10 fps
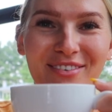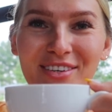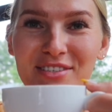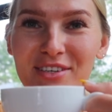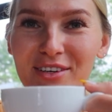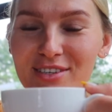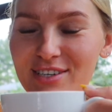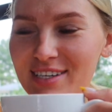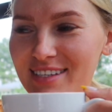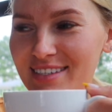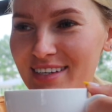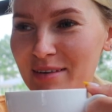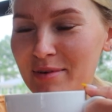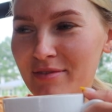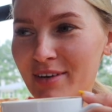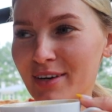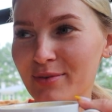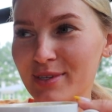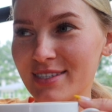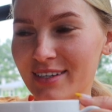We usually go to church on Sunday, but I figured
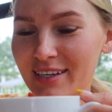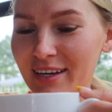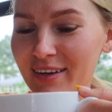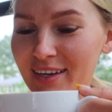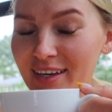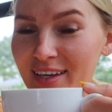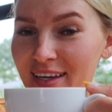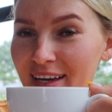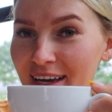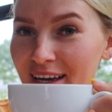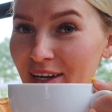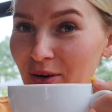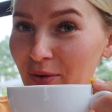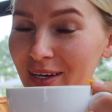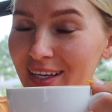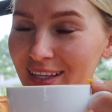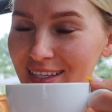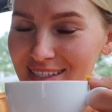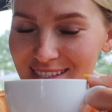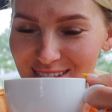one Sunday ain't gonna
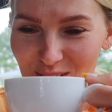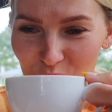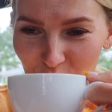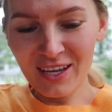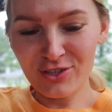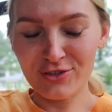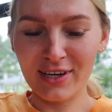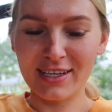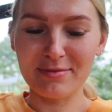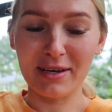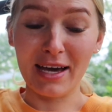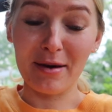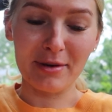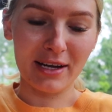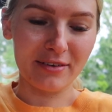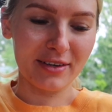kill us. I just try not to make a habit out of